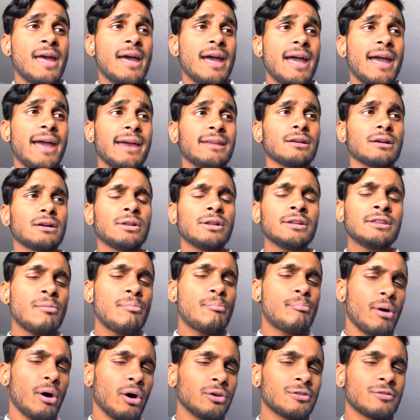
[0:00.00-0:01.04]
And click the
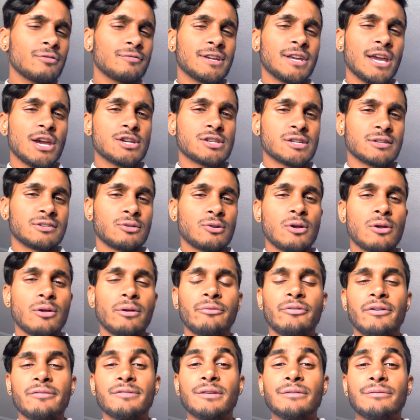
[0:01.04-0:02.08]
bell notification so you're
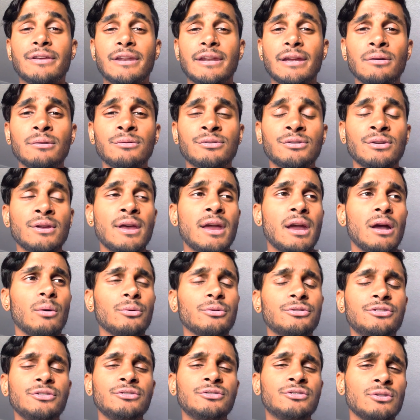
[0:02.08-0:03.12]
notified of new videos. we'll
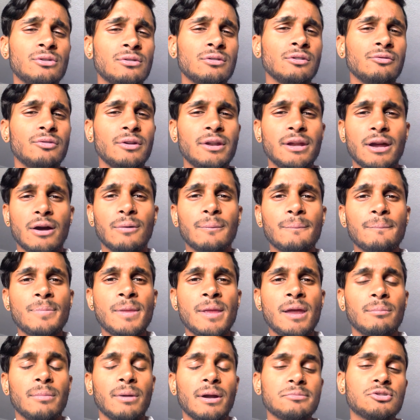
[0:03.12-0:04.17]
see you soon in a new video.
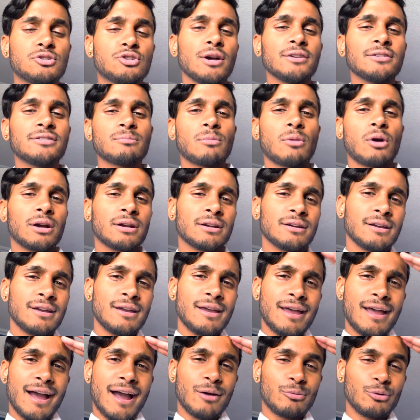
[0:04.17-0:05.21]
My name is Justin Marc.
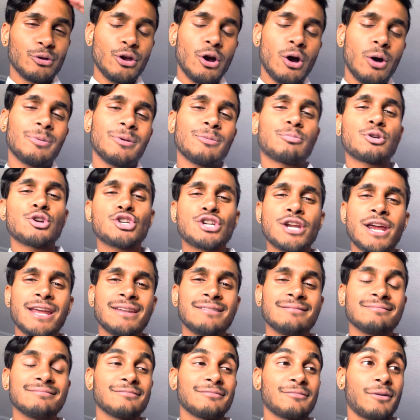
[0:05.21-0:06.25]
I really hope you
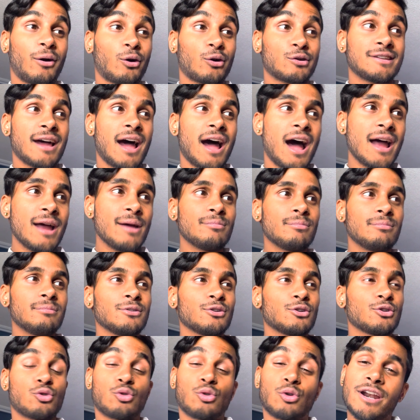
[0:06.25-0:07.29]
appreciate our time
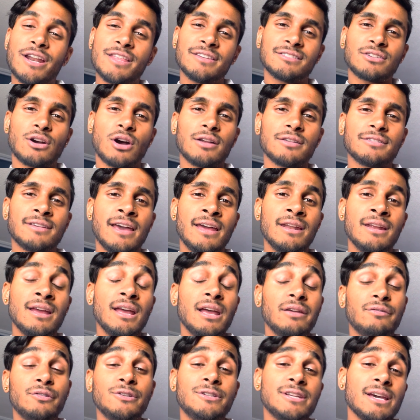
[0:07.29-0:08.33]
creating this content.
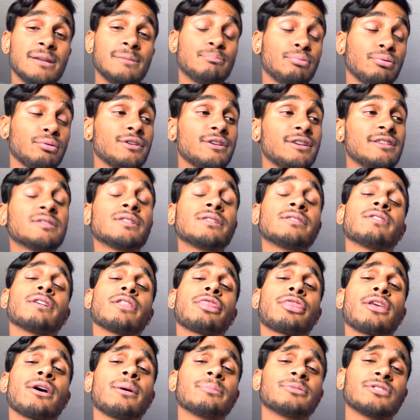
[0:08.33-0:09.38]
If you did, please leave a
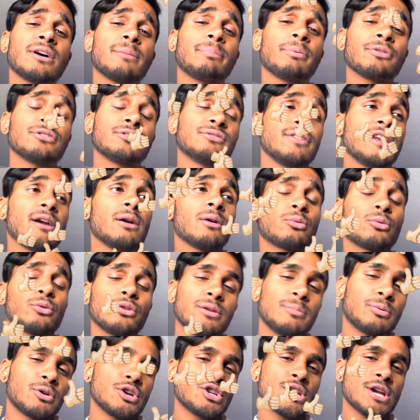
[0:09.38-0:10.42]
thumbs up on this video. I really
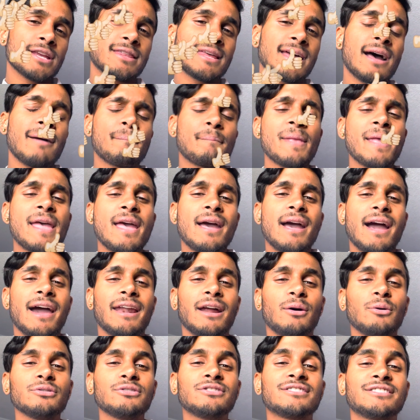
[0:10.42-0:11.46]
appreciate that. And I
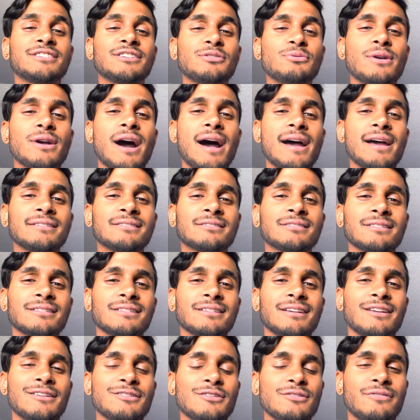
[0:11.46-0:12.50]
will see you guys
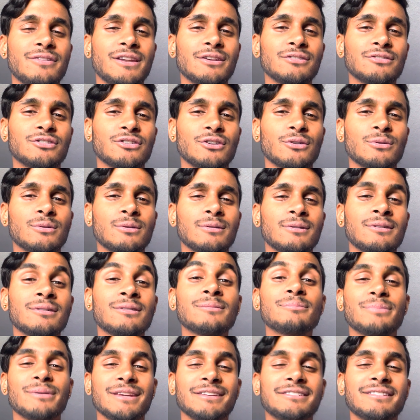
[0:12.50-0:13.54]
in a new video soon.
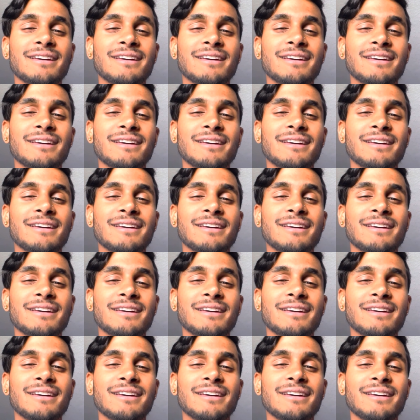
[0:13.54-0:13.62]
Peace